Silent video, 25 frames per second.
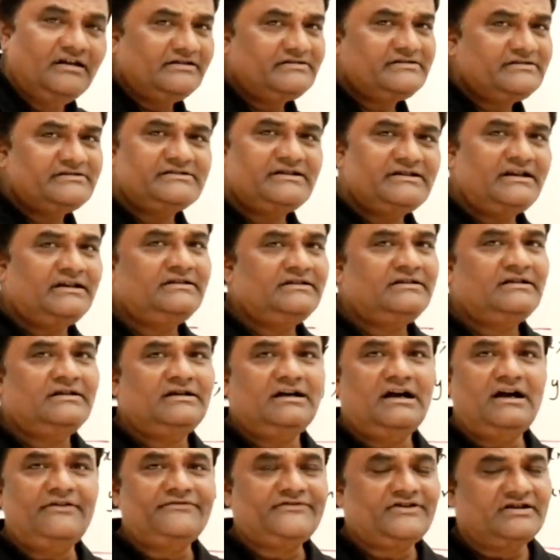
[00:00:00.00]
This is
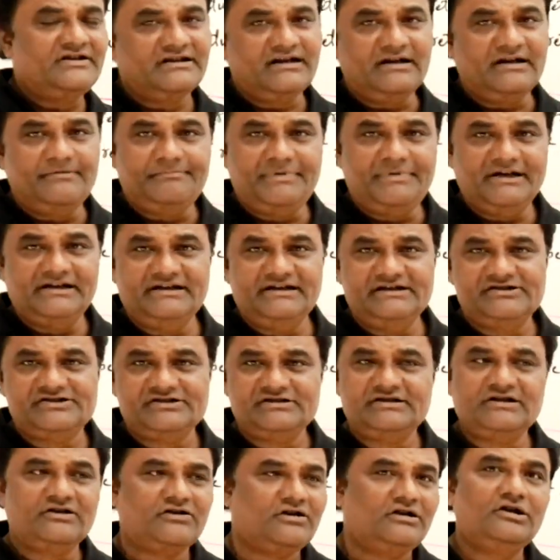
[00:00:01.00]
done after the
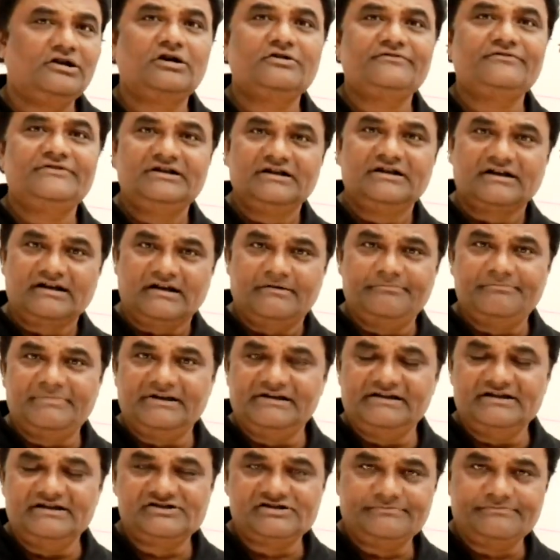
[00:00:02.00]
compilation or along with the
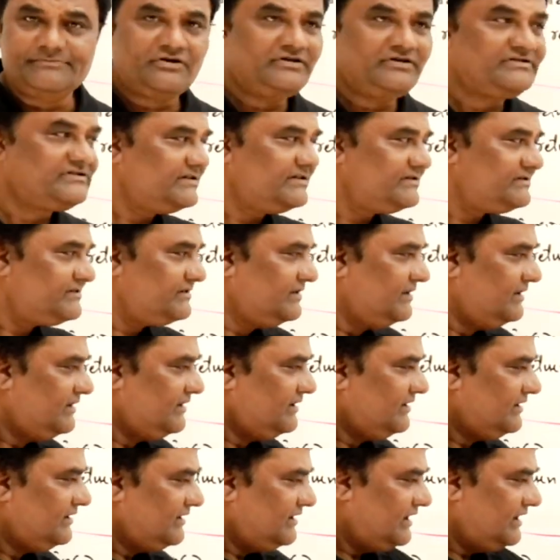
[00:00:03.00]
compilation process.
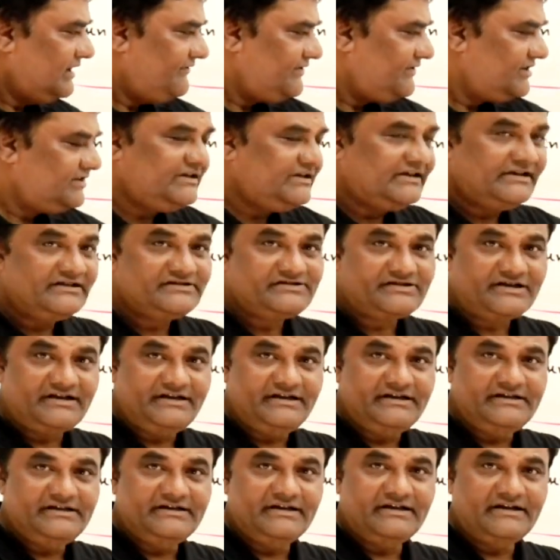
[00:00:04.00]
Everything is
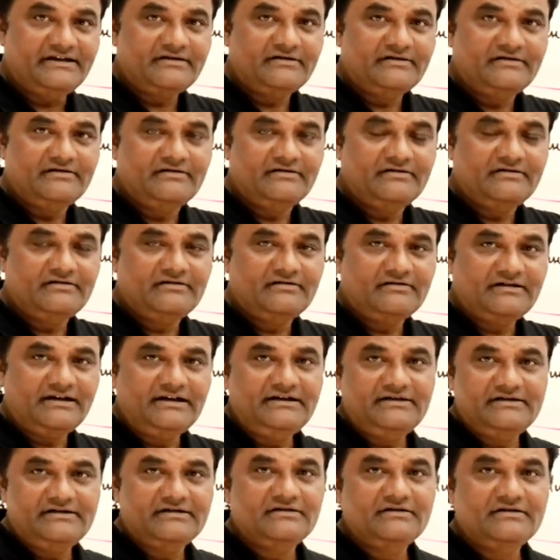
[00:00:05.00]
ready there,
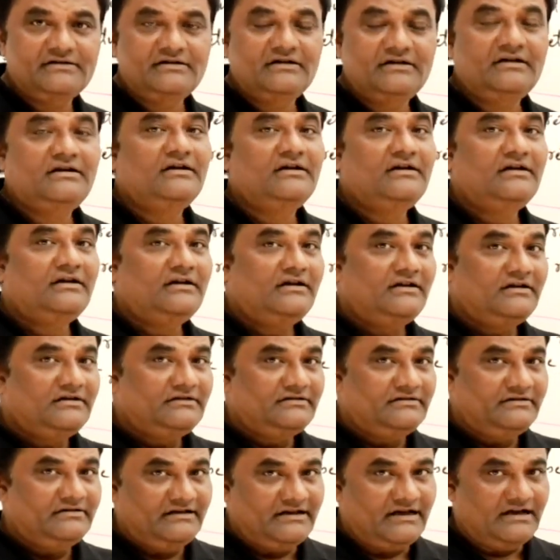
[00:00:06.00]
right?
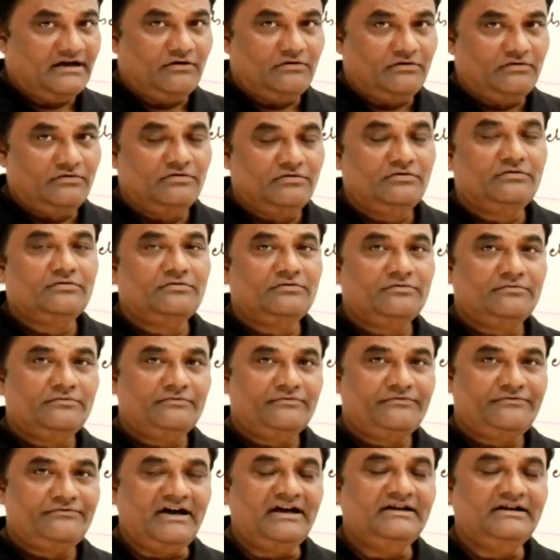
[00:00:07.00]
Now,
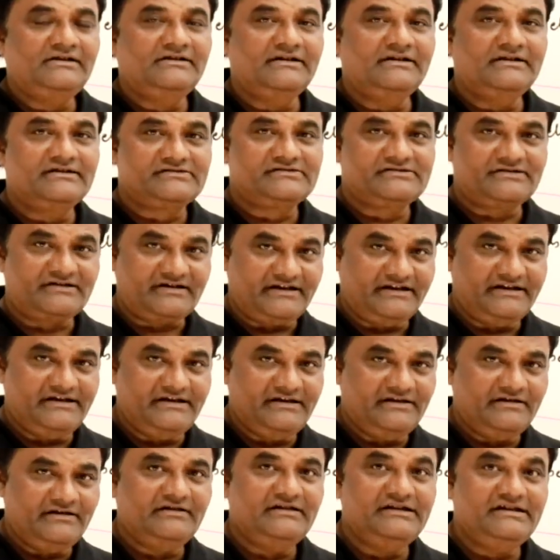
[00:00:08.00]
file is
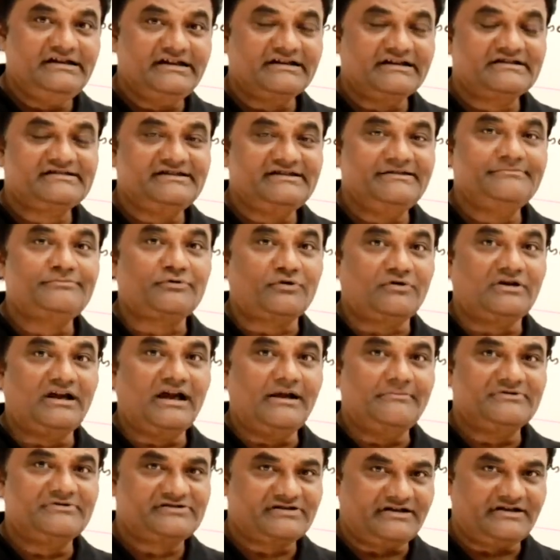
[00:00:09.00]
ready. Exe
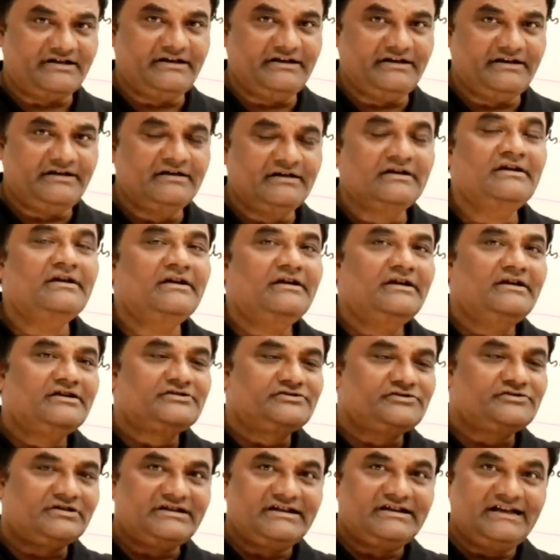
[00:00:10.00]
program is ready.
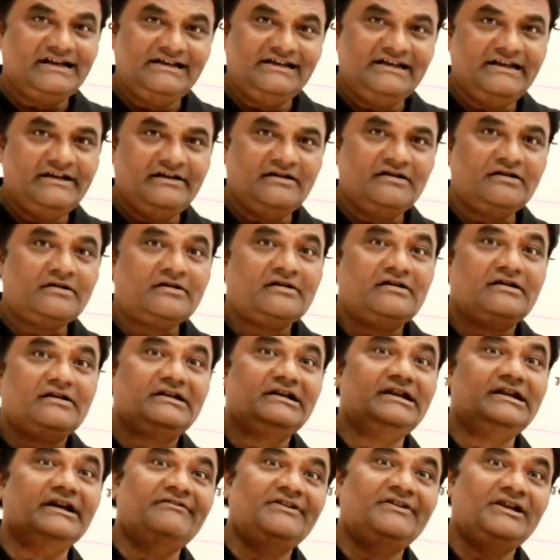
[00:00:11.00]
So till here,
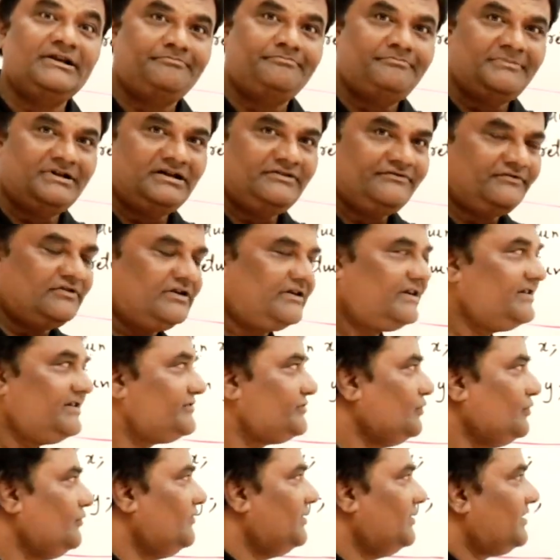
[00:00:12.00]
development work
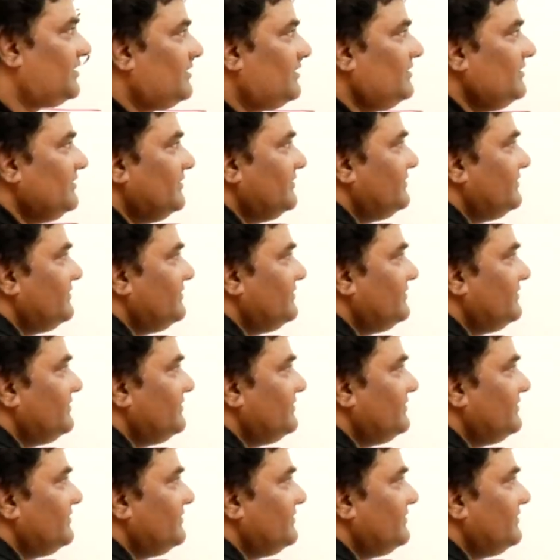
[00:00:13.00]
is over.